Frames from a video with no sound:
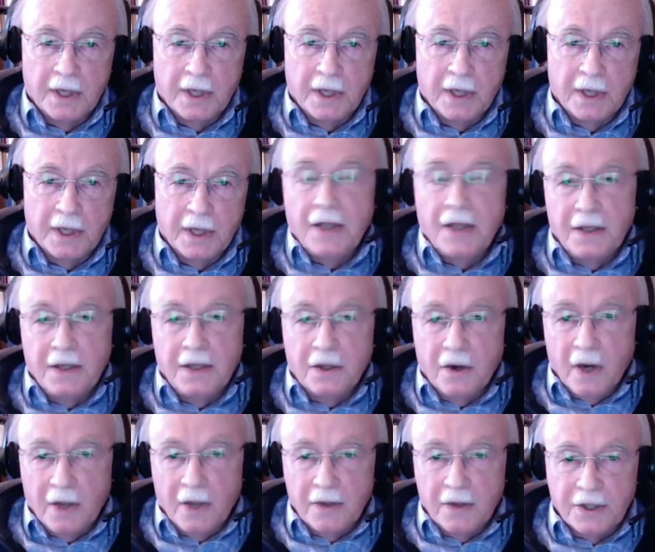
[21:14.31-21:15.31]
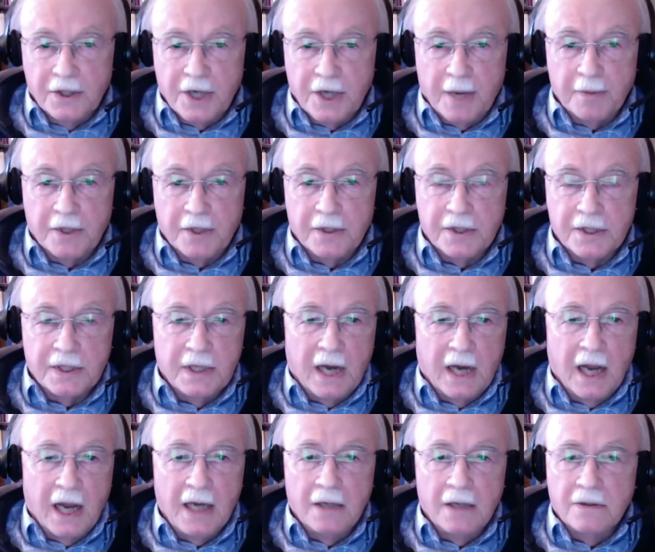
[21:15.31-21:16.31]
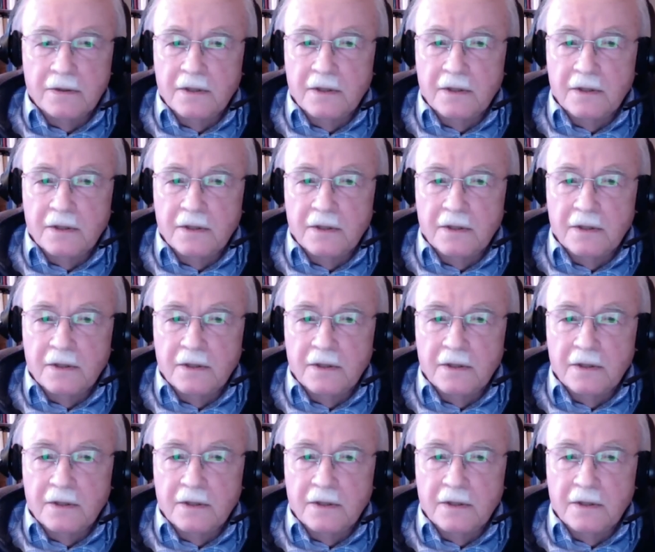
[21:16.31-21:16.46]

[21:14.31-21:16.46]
And then there are other chapters. I don't